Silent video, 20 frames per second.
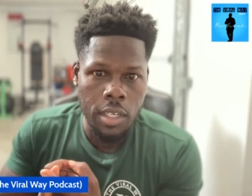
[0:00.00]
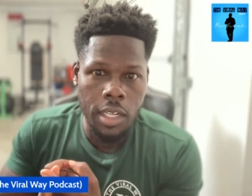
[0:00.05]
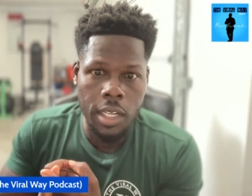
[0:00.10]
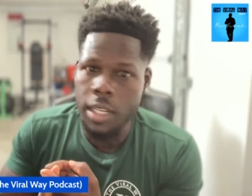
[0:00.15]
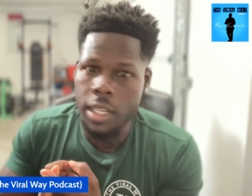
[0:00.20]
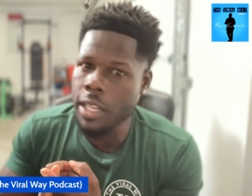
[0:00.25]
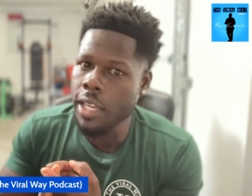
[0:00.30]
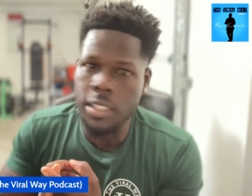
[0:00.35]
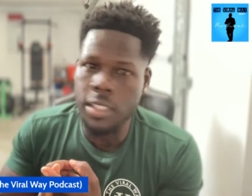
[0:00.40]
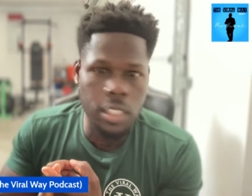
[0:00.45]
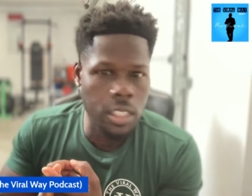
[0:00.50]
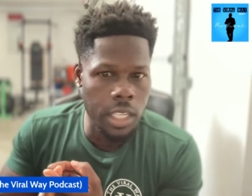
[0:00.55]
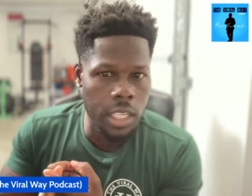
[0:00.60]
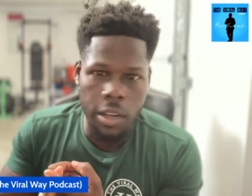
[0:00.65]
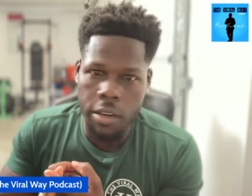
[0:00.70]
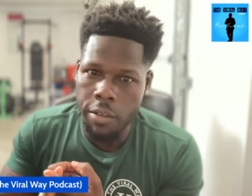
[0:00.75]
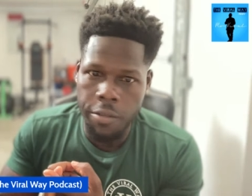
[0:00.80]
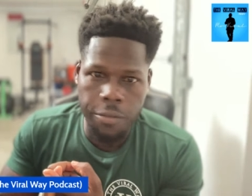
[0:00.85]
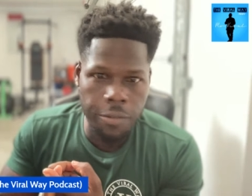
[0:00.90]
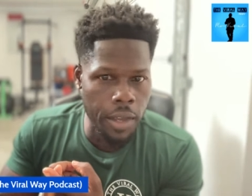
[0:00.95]

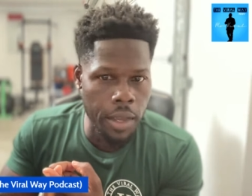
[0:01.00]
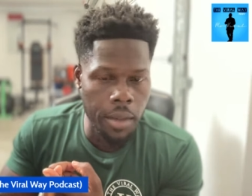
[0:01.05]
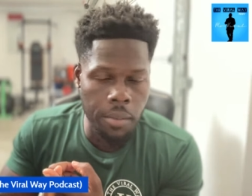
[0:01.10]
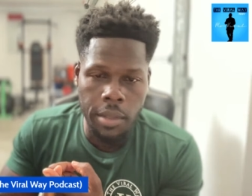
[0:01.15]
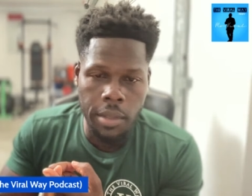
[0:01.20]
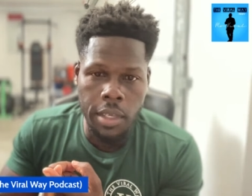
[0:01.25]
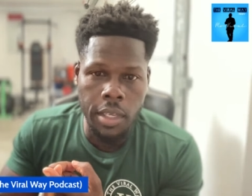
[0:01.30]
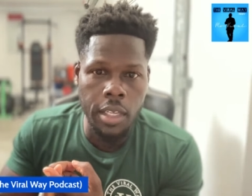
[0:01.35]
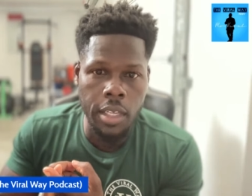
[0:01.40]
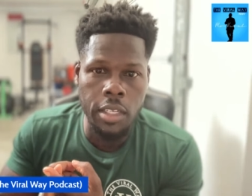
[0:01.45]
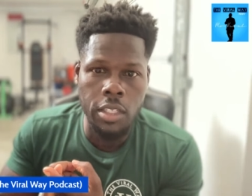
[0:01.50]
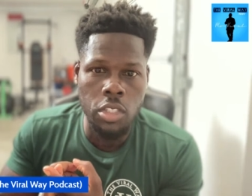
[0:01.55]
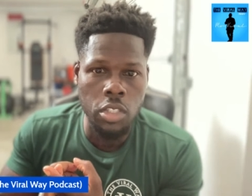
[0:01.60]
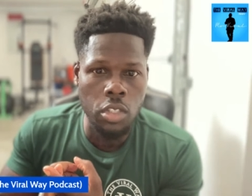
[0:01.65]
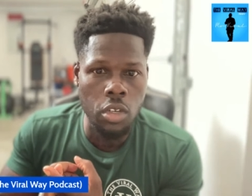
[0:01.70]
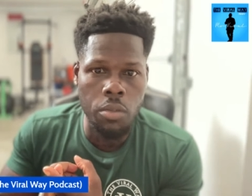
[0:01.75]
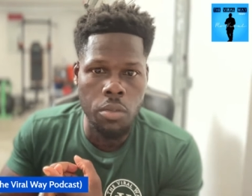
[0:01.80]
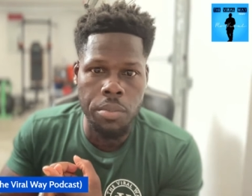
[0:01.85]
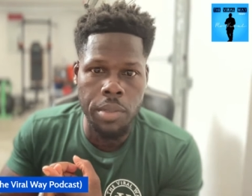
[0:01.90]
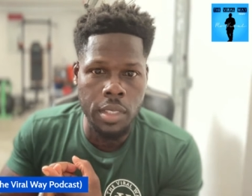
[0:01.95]
Legendary family in the
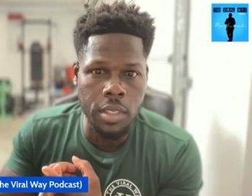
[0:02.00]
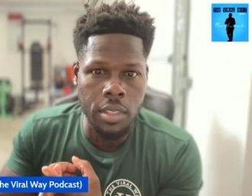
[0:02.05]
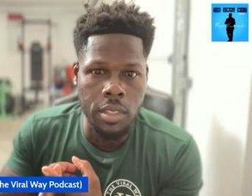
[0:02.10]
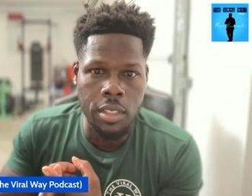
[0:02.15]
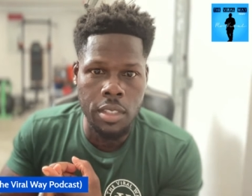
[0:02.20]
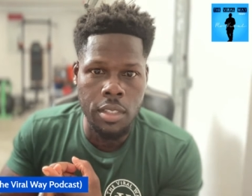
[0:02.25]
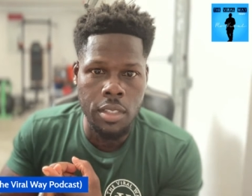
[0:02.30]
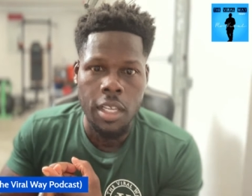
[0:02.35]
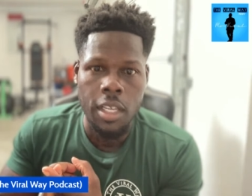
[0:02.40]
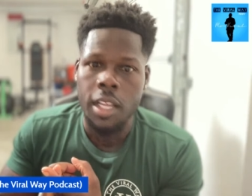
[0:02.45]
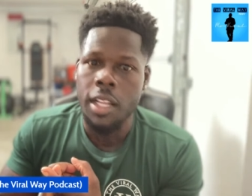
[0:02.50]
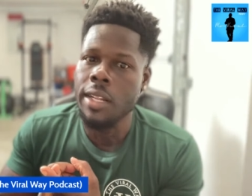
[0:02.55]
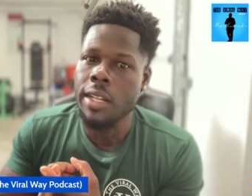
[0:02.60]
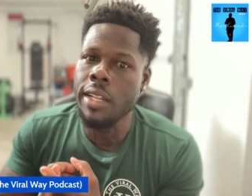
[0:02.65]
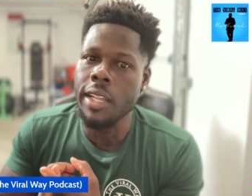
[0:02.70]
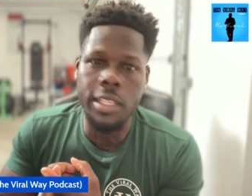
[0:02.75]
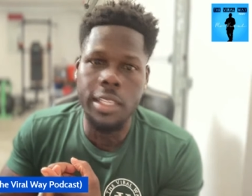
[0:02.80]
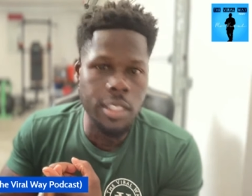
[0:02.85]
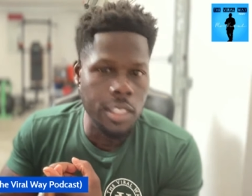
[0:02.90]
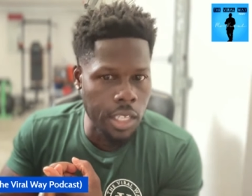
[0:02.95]
show business.
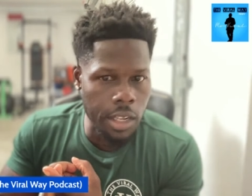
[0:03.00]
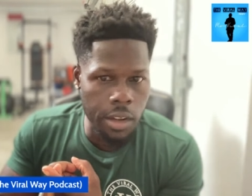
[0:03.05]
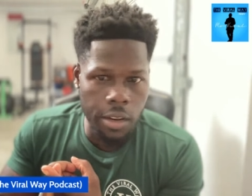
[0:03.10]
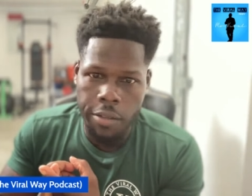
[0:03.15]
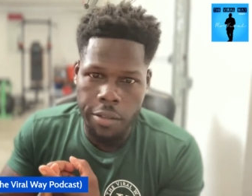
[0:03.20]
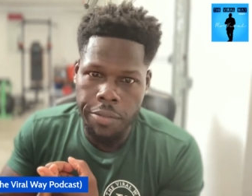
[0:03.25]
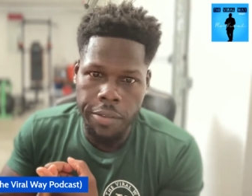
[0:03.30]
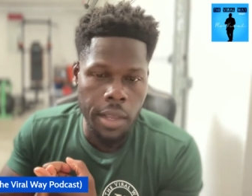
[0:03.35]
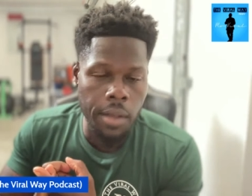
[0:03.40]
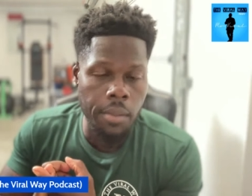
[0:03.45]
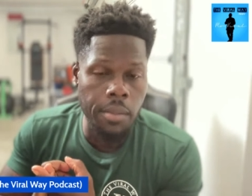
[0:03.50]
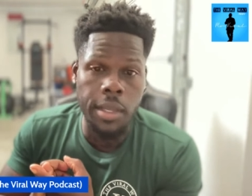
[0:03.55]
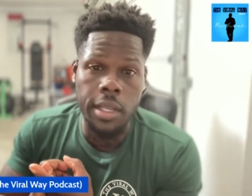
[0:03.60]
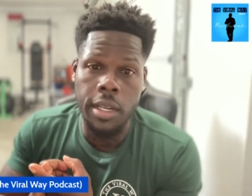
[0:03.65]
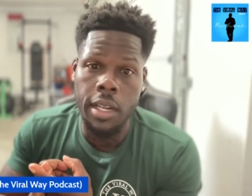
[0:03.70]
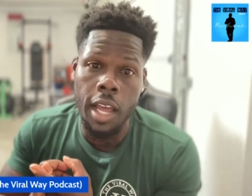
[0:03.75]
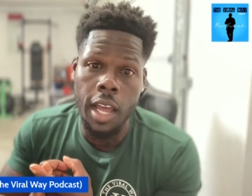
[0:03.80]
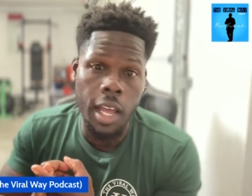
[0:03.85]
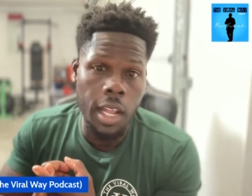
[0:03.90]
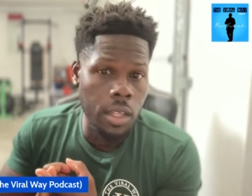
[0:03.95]
Legendary family
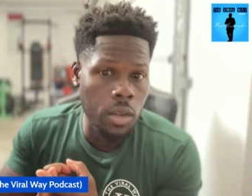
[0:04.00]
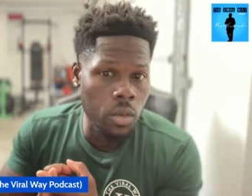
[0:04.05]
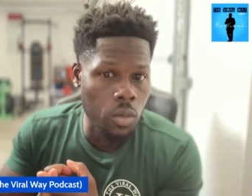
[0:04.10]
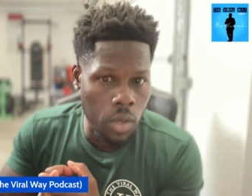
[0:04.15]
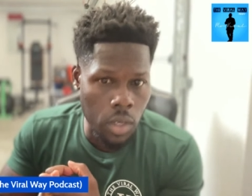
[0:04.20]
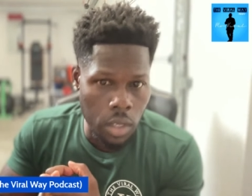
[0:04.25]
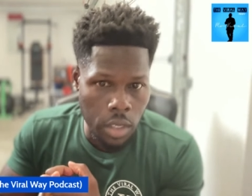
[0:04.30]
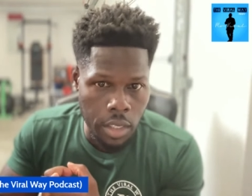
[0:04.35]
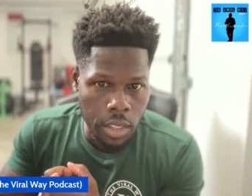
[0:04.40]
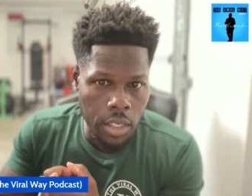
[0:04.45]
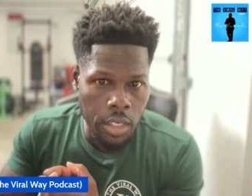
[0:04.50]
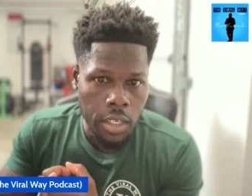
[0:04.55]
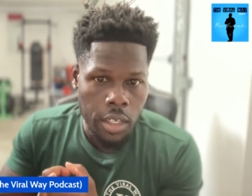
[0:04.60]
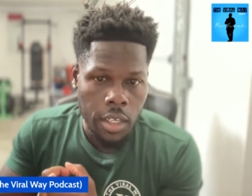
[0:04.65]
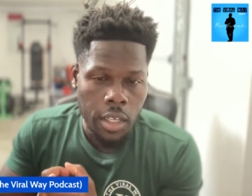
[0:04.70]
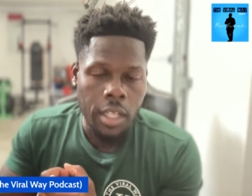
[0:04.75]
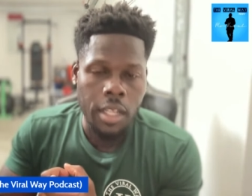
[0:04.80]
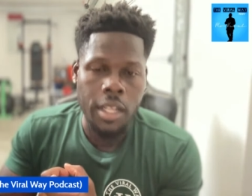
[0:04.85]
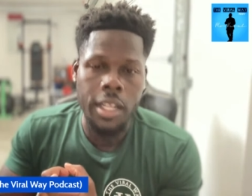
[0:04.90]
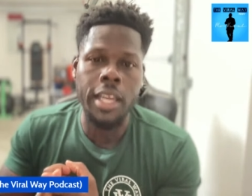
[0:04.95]
in Hollywood.
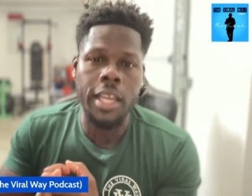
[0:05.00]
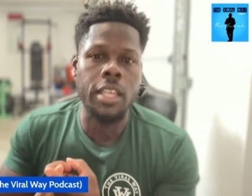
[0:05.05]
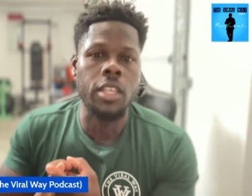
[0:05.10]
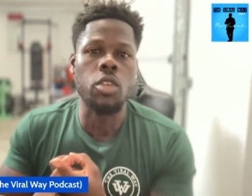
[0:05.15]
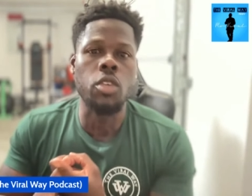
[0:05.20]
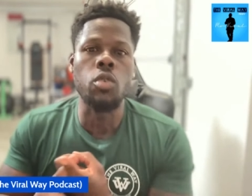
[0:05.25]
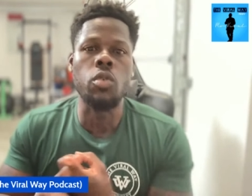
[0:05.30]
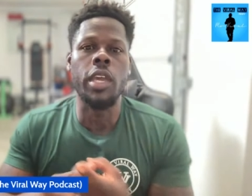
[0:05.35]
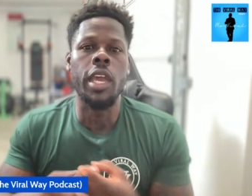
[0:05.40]
Like, you